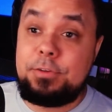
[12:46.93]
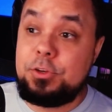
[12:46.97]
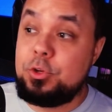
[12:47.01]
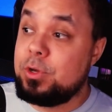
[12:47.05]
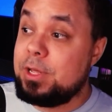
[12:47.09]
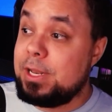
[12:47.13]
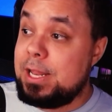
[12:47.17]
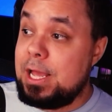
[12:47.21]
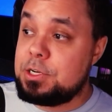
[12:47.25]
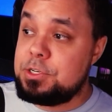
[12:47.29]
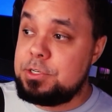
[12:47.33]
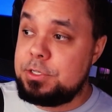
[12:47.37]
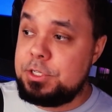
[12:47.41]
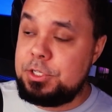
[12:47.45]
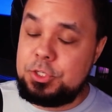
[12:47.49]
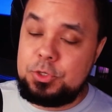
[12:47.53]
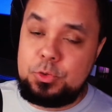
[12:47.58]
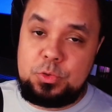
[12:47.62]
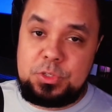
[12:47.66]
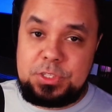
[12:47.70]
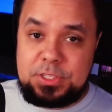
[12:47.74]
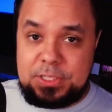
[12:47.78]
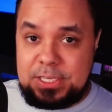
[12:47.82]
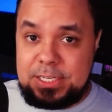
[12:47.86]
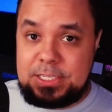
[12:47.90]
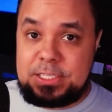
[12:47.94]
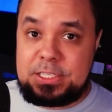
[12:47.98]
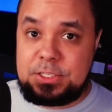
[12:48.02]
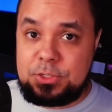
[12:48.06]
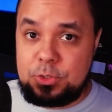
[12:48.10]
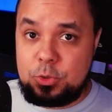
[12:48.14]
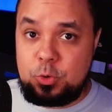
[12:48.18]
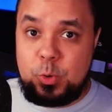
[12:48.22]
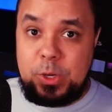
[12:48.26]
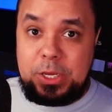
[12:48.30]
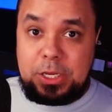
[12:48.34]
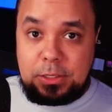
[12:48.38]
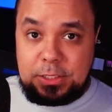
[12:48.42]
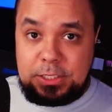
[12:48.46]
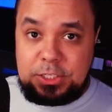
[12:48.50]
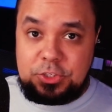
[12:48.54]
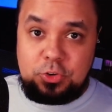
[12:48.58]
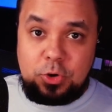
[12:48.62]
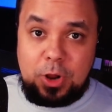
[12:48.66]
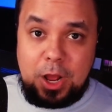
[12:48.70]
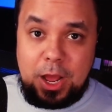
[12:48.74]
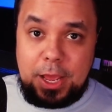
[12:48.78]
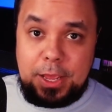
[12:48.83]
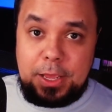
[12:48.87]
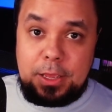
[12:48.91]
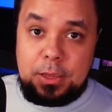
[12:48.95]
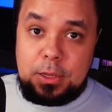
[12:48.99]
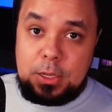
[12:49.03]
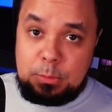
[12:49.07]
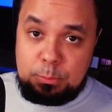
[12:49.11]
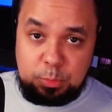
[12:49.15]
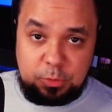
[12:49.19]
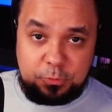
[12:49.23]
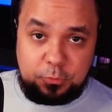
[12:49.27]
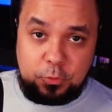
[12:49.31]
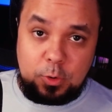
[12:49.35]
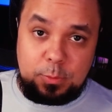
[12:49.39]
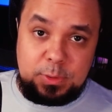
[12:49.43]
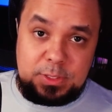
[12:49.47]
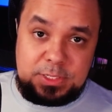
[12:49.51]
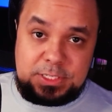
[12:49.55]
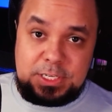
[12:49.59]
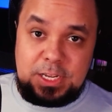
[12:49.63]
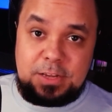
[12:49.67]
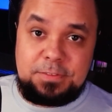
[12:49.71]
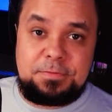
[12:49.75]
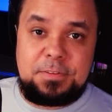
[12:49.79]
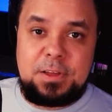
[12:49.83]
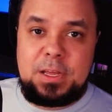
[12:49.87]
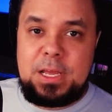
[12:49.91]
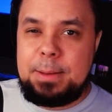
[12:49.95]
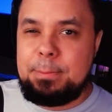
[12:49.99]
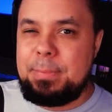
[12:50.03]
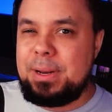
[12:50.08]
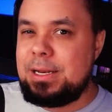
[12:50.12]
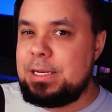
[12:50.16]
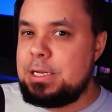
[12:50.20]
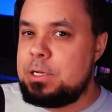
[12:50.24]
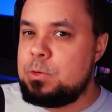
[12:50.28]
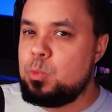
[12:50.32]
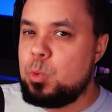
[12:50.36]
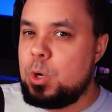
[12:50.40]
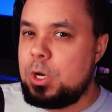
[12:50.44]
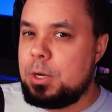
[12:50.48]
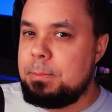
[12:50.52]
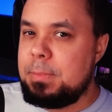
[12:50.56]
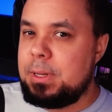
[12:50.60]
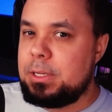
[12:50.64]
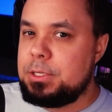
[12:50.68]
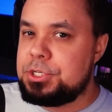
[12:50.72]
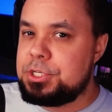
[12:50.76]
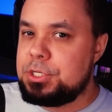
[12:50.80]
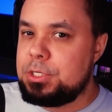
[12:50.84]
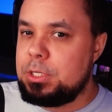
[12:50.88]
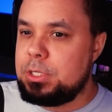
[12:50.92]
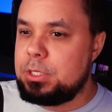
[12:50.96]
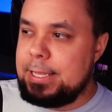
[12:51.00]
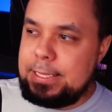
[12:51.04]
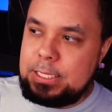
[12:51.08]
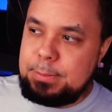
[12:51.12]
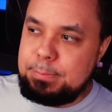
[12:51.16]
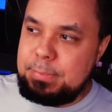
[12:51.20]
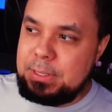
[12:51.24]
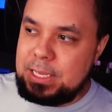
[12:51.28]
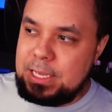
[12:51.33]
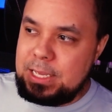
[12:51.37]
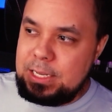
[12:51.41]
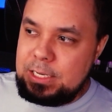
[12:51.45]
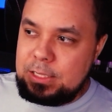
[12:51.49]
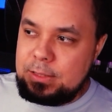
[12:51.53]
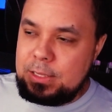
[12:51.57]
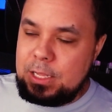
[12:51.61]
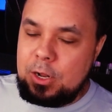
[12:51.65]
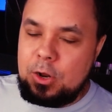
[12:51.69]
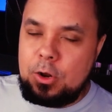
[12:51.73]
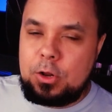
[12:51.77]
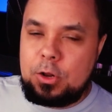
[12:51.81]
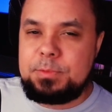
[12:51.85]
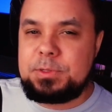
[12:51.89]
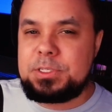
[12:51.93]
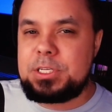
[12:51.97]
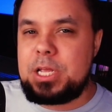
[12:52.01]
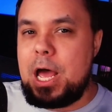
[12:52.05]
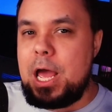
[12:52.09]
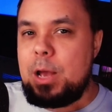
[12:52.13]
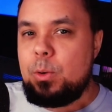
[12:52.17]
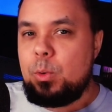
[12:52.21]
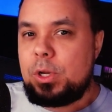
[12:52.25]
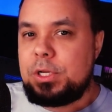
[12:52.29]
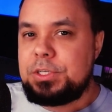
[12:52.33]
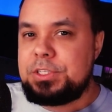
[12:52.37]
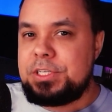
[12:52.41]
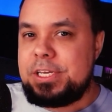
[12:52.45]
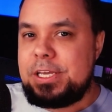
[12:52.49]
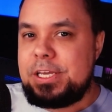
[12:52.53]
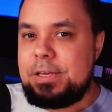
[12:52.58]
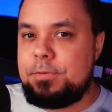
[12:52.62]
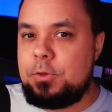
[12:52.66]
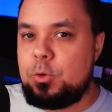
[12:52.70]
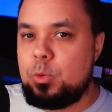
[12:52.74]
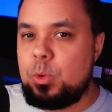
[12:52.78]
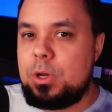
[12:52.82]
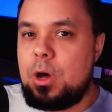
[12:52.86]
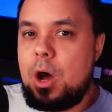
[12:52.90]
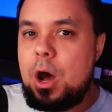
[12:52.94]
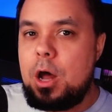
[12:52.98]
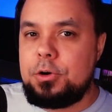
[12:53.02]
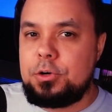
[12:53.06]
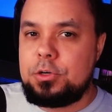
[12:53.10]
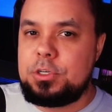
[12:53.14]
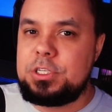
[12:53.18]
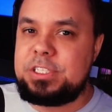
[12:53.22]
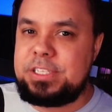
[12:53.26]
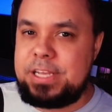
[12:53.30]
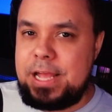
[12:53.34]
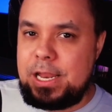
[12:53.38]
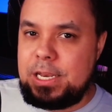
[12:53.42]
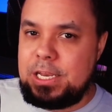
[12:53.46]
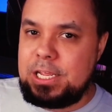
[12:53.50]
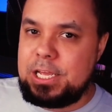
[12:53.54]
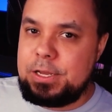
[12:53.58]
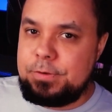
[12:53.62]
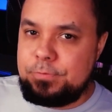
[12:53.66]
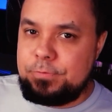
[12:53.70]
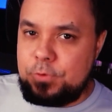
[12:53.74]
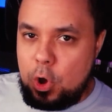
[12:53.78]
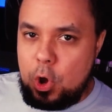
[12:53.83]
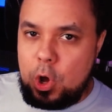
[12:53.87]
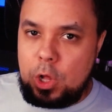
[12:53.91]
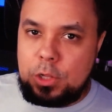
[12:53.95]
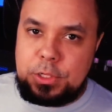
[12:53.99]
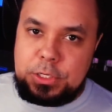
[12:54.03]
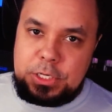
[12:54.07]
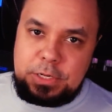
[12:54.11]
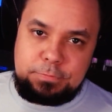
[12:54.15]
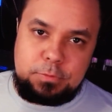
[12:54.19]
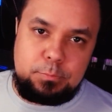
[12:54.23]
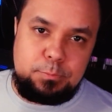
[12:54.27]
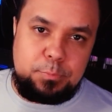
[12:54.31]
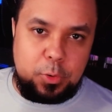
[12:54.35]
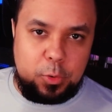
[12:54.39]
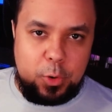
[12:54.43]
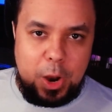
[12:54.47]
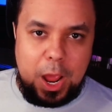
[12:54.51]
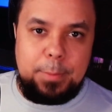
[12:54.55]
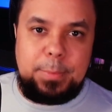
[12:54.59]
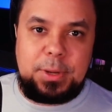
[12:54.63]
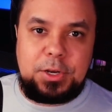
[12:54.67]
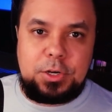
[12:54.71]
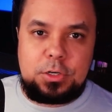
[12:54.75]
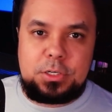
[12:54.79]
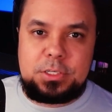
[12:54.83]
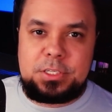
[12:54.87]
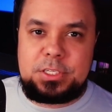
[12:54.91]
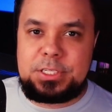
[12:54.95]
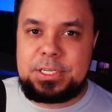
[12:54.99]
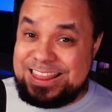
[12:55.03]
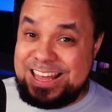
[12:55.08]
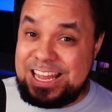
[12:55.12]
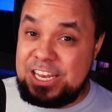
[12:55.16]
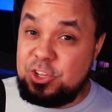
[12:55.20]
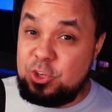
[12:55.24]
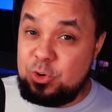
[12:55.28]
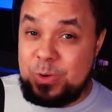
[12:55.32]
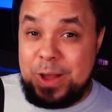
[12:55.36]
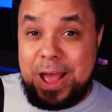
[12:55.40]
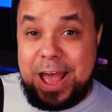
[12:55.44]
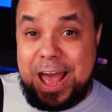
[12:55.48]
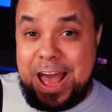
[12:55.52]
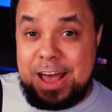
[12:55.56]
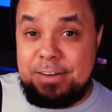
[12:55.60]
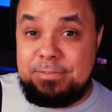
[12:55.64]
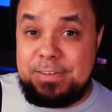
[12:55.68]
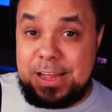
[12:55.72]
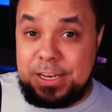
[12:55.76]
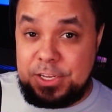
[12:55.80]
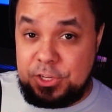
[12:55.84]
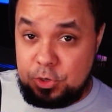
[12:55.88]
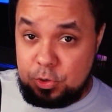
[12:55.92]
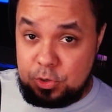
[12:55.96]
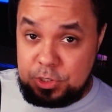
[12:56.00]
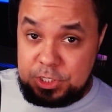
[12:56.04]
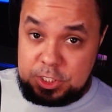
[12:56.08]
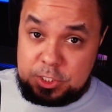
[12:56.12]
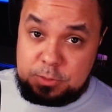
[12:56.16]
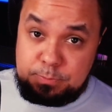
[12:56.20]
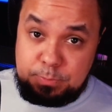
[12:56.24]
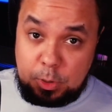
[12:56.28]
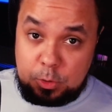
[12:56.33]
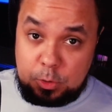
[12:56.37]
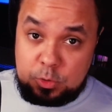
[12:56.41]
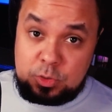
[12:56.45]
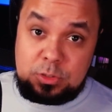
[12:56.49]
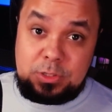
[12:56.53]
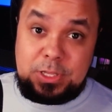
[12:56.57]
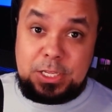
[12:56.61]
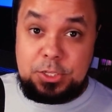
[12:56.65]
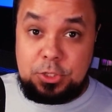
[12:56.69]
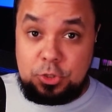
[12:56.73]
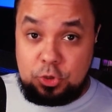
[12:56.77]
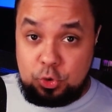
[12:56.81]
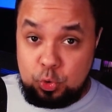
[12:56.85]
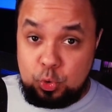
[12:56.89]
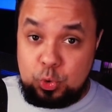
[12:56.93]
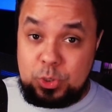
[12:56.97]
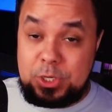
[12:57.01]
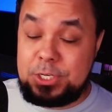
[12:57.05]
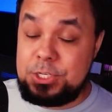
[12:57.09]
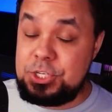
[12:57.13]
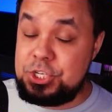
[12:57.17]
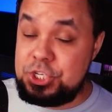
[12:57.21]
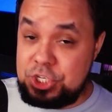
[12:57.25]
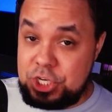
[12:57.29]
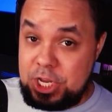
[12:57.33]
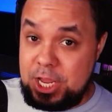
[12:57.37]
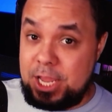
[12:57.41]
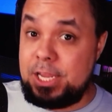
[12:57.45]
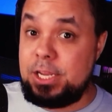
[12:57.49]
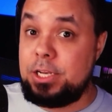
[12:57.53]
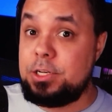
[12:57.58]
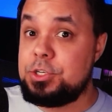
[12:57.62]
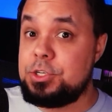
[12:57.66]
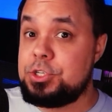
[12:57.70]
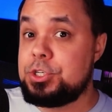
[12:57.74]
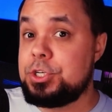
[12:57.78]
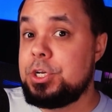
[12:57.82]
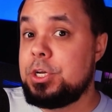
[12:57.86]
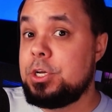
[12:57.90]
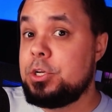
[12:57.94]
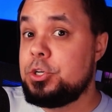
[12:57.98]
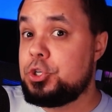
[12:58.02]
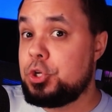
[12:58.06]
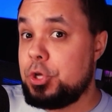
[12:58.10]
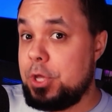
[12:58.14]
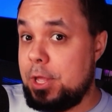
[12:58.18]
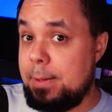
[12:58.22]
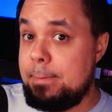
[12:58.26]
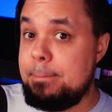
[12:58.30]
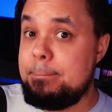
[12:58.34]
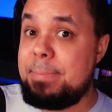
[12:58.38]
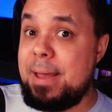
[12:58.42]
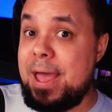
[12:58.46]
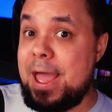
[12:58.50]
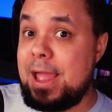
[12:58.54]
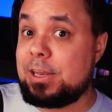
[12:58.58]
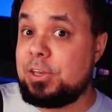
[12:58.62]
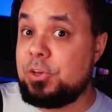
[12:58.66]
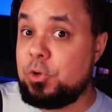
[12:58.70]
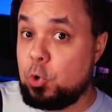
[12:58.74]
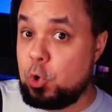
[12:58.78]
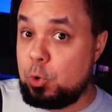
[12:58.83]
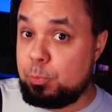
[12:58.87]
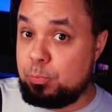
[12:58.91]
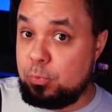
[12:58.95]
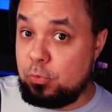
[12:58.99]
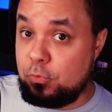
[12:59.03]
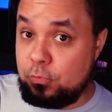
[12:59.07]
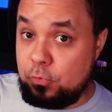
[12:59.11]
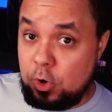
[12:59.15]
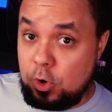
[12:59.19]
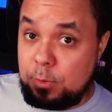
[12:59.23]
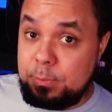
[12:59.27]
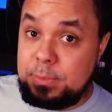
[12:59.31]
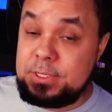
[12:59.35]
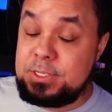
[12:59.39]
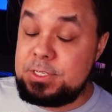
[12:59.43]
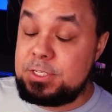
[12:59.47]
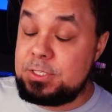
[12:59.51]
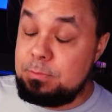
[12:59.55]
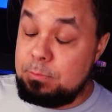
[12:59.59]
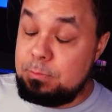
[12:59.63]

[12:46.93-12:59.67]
And you can actually use this to quickly try performance stuff, but I didn't want to mention it in the beginning there because I wanted to give you an understanding of all the different parameters that you have at your disposal that you can change to impact your performance.